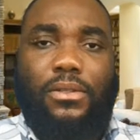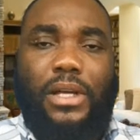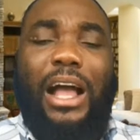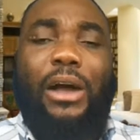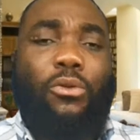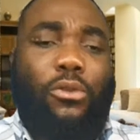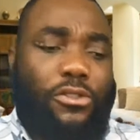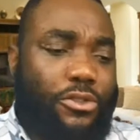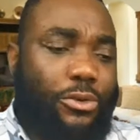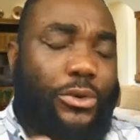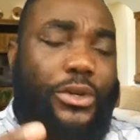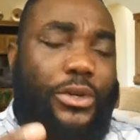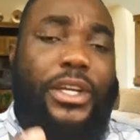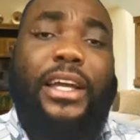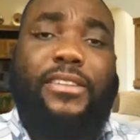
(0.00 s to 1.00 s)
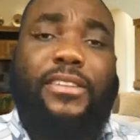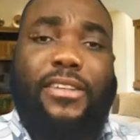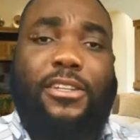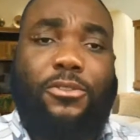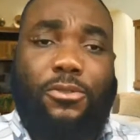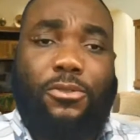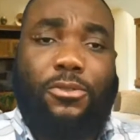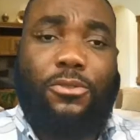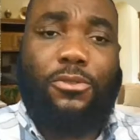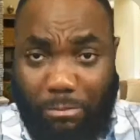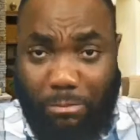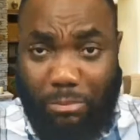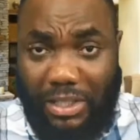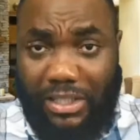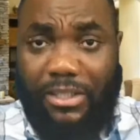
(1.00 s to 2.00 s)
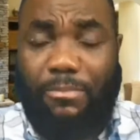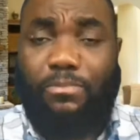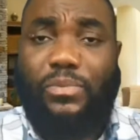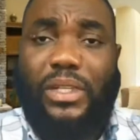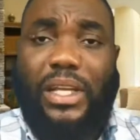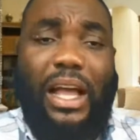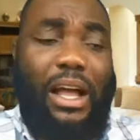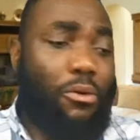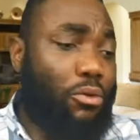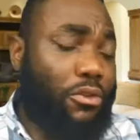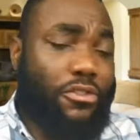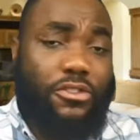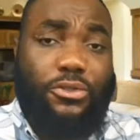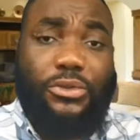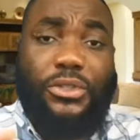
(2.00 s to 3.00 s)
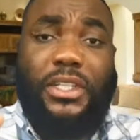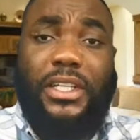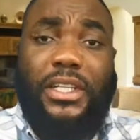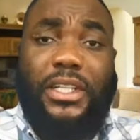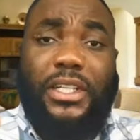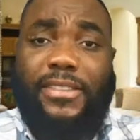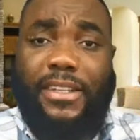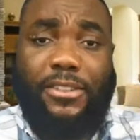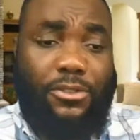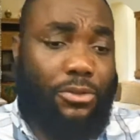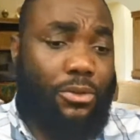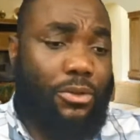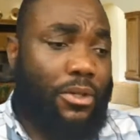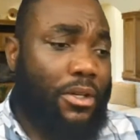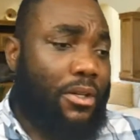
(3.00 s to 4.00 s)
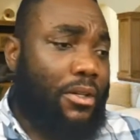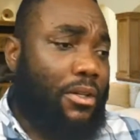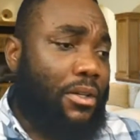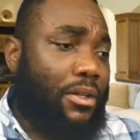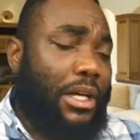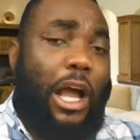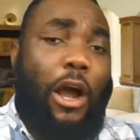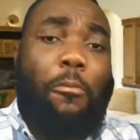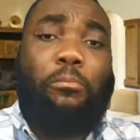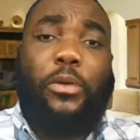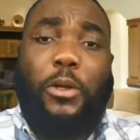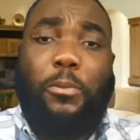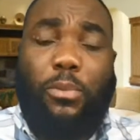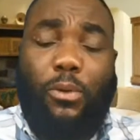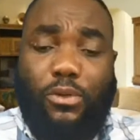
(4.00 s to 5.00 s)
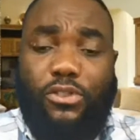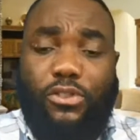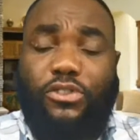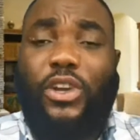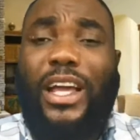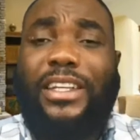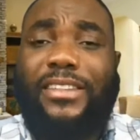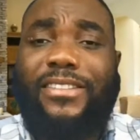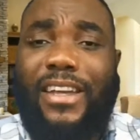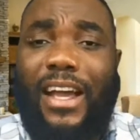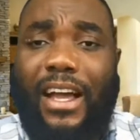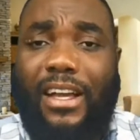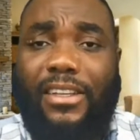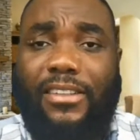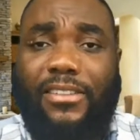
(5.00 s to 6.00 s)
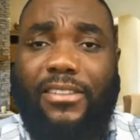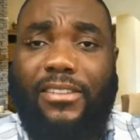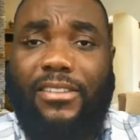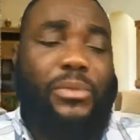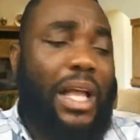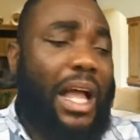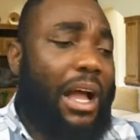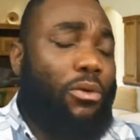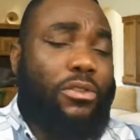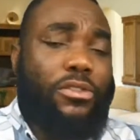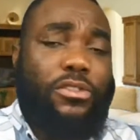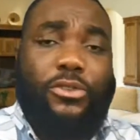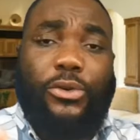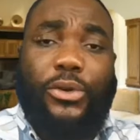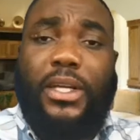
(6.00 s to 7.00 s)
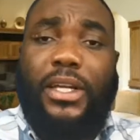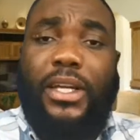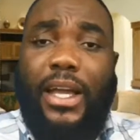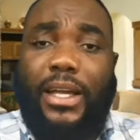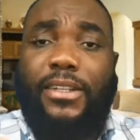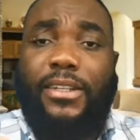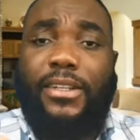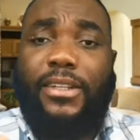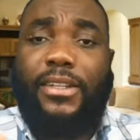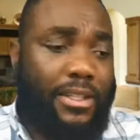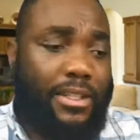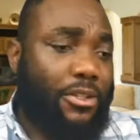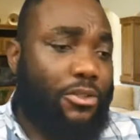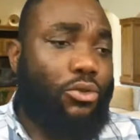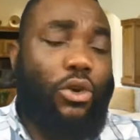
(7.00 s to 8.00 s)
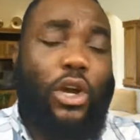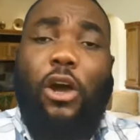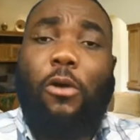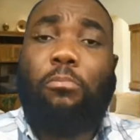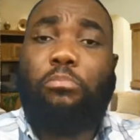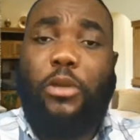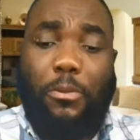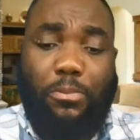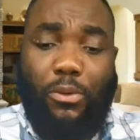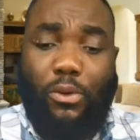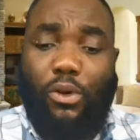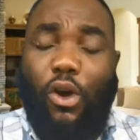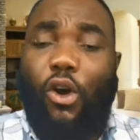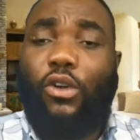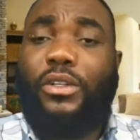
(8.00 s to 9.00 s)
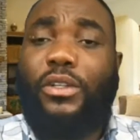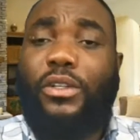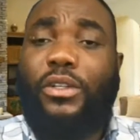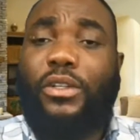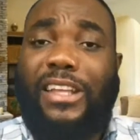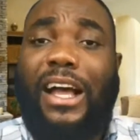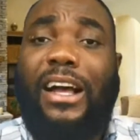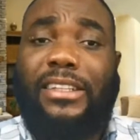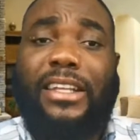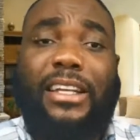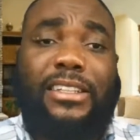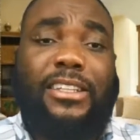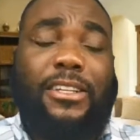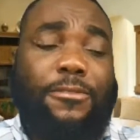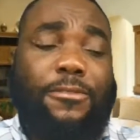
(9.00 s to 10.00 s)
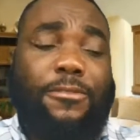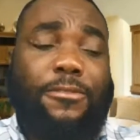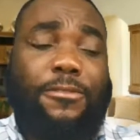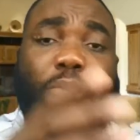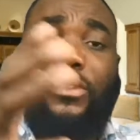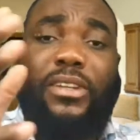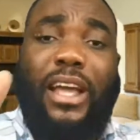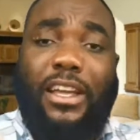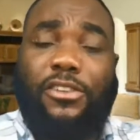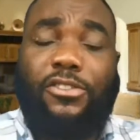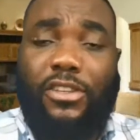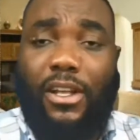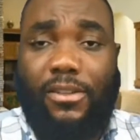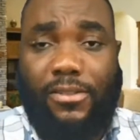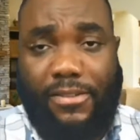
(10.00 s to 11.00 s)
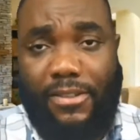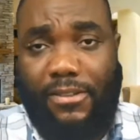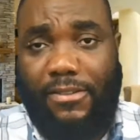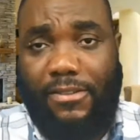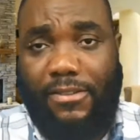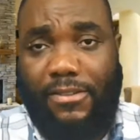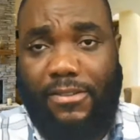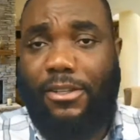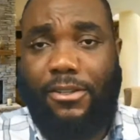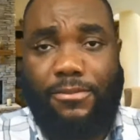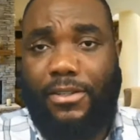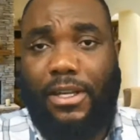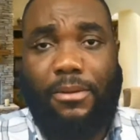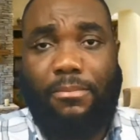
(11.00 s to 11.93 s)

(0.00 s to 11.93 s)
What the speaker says: I was created to speak. I was created to help people strategize. I was created to help people understand that they've got potentials inside of them.